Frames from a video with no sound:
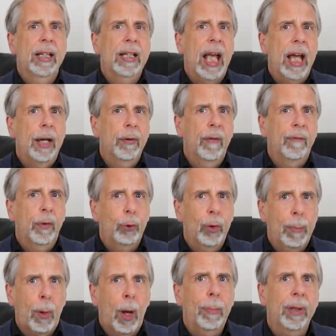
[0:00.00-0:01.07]
Now, the
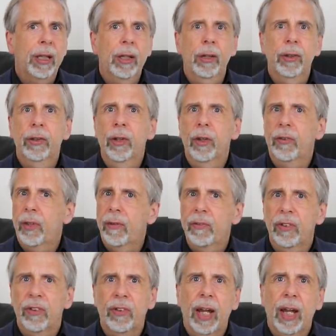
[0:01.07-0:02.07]
Republican southern